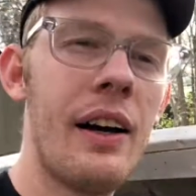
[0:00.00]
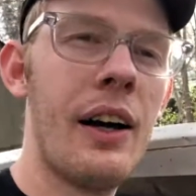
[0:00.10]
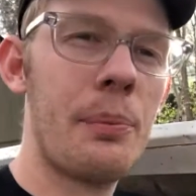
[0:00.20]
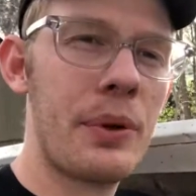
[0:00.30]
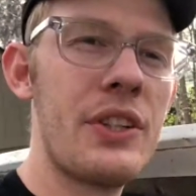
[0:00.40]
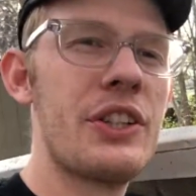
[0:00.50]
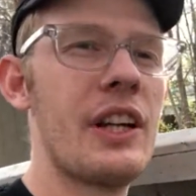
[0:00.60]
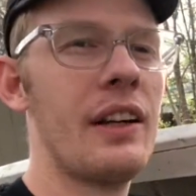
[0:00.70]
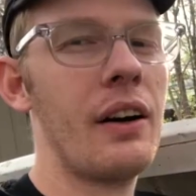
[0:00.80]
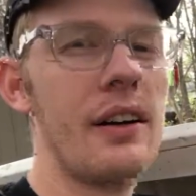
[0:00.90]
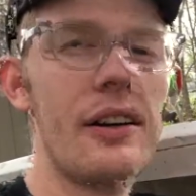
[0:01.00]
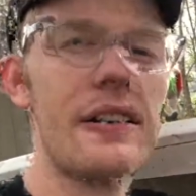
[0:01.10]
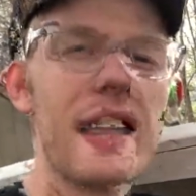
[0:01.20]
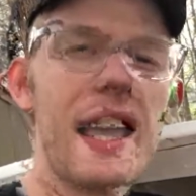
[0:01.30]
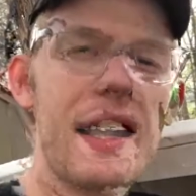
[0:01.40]
appreciate all
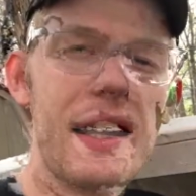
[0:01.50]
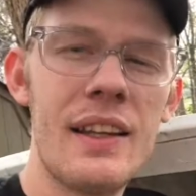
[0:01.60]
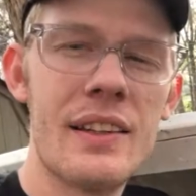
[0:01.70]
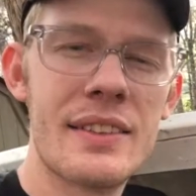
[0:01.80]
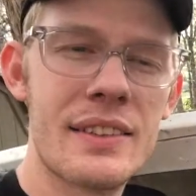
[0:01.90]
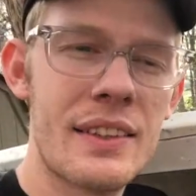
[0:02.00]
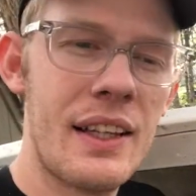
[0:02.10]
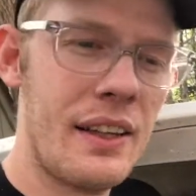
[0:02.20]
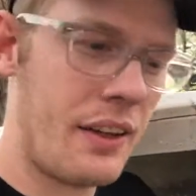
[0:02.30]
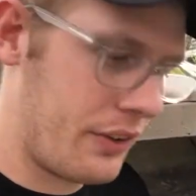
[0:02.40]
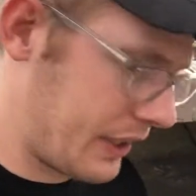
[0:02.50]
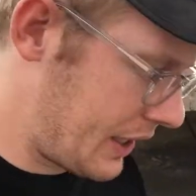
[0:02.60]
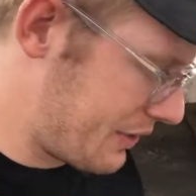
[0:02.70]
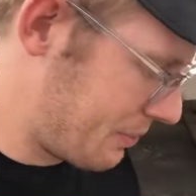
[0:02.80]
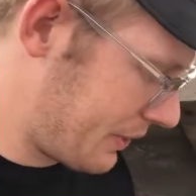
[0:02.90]
the headaches, all the
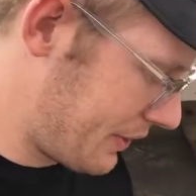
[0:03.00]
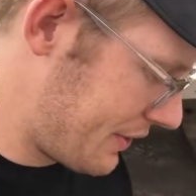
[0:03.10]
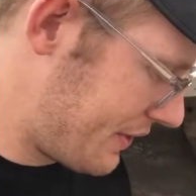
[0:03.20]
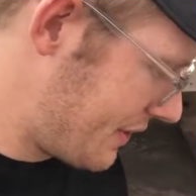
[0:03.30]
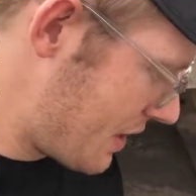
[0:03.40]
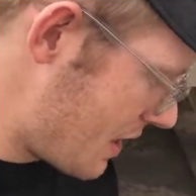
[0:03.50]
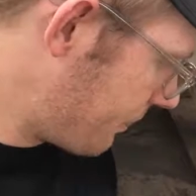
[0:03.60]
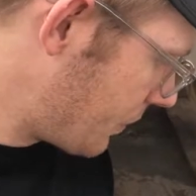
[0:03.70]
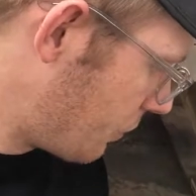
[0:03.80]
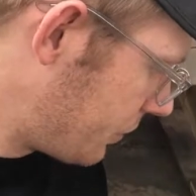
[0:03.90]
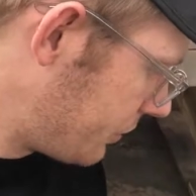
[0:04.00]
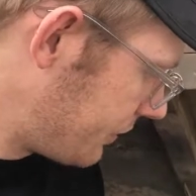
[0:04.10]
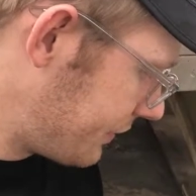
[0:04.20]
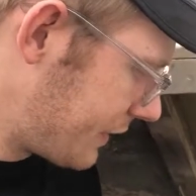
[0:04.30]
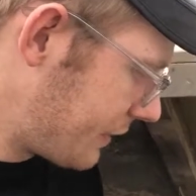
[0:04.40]
cuss words.
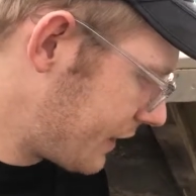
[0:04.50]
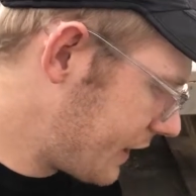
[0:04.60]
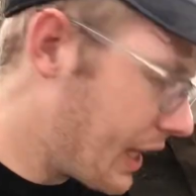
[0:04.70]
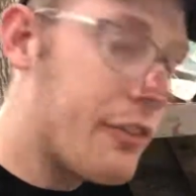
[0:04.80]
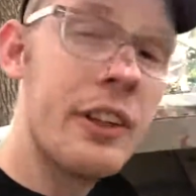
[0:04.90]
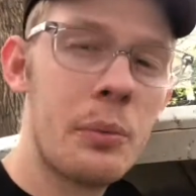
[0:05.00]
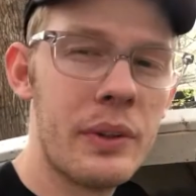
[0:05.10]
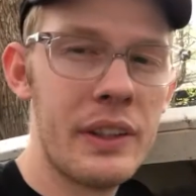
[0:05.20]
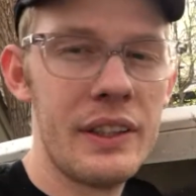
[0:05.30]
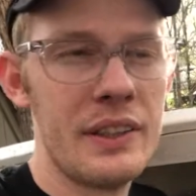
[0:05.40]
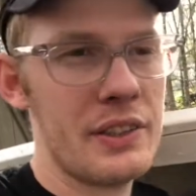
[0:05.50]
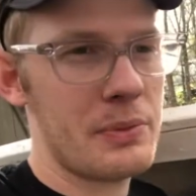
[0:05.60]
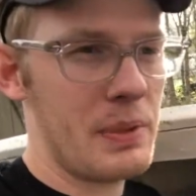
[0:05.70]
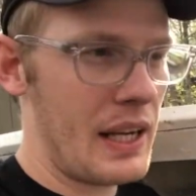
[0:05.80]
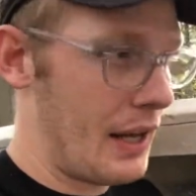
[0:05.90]
We'll inevitably
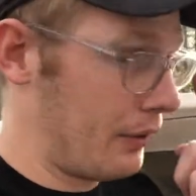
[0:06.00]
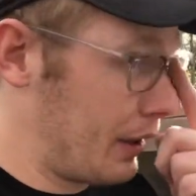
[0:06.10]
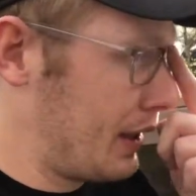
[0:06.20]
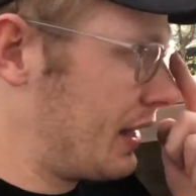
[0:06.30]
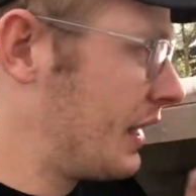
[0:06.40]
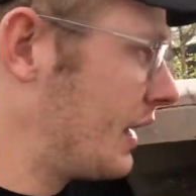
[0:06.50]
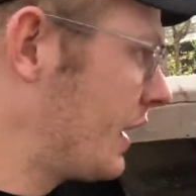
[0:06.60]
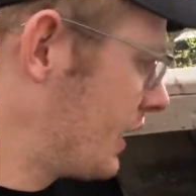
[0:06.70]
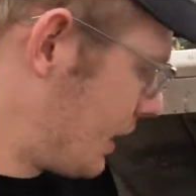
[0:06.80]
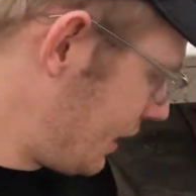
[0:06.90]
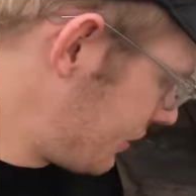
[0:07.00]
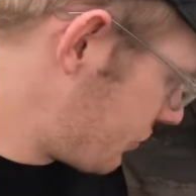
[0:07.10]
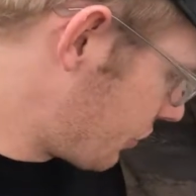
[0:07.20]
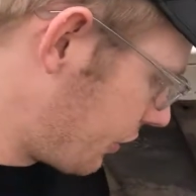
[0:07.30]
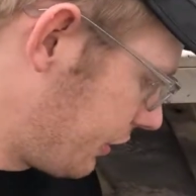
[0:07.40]
spit out
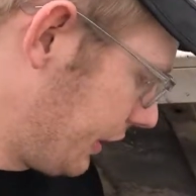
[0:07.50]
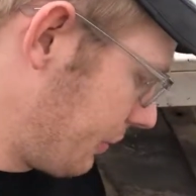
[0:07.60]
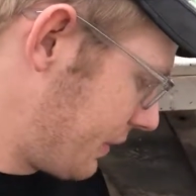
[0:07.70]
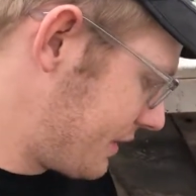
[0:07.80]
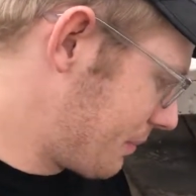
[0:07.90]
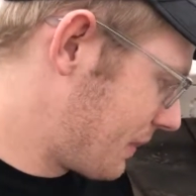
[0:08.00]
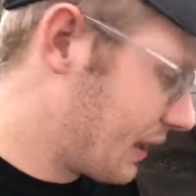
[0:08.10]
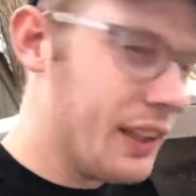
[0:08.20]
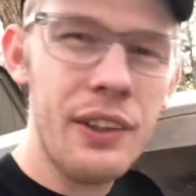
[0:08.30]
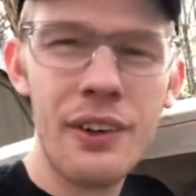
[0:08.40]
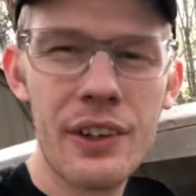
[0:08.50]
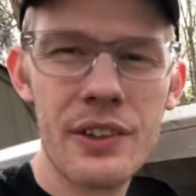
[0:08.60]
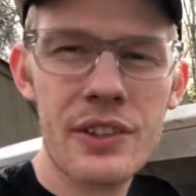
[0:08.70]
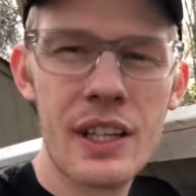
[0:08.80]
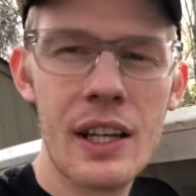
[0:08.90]
struggling with something that you don't
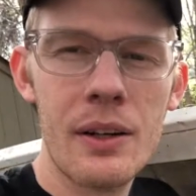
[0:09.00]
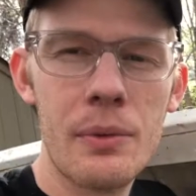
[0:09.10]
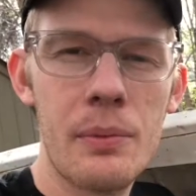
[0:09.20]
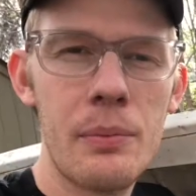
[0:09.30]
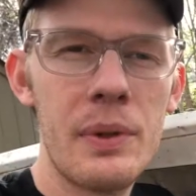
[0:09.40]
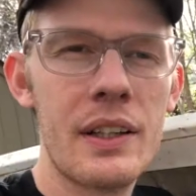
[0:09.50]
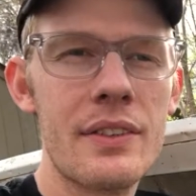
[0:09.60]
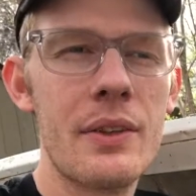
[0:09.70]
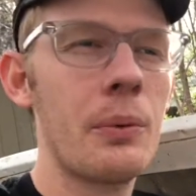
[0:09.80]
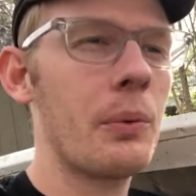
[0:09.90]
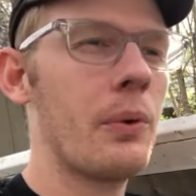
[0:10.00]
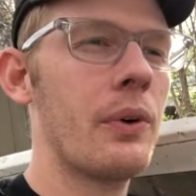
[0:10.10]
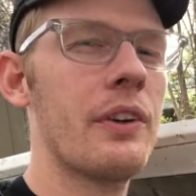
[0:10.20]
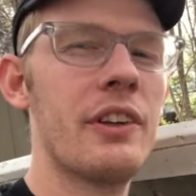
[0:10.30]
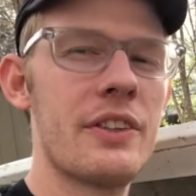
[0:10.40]
understand, because the
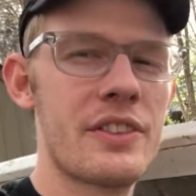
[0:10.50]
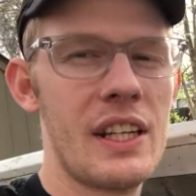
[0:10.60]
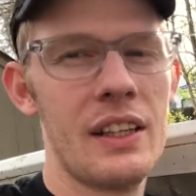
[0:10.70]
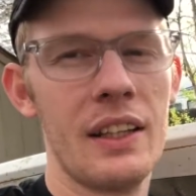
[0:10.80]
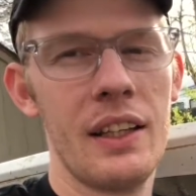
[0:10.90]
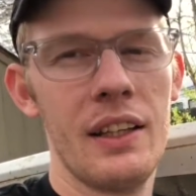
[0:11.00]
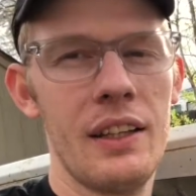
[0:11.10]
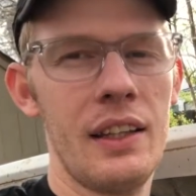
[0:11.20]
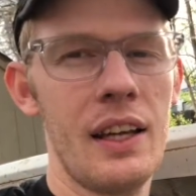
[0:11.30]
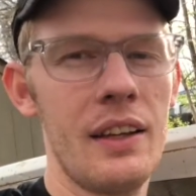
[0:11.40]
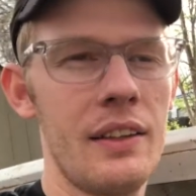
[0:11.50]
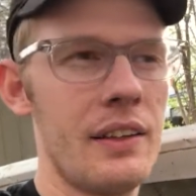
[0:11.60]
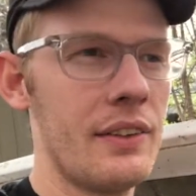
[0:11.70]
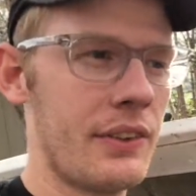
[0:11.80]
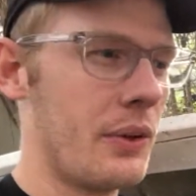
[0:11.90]
reward of understanding it in the end
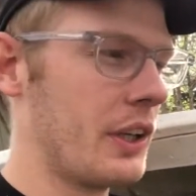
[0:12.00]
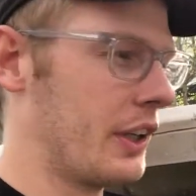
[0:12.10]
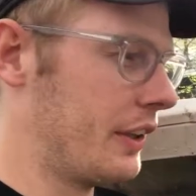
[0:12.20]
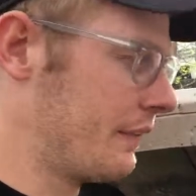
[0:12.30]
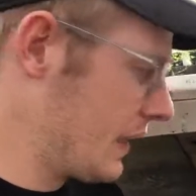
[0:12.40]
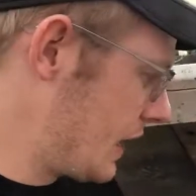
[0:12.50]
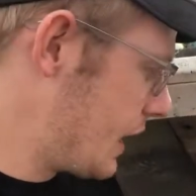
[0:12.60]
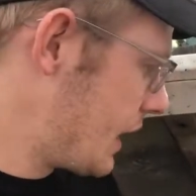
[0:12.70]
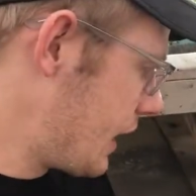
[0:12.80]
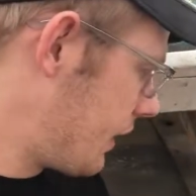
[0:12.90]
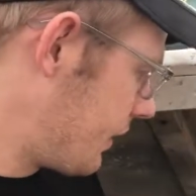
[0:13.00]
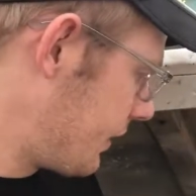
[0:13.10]
is so good. And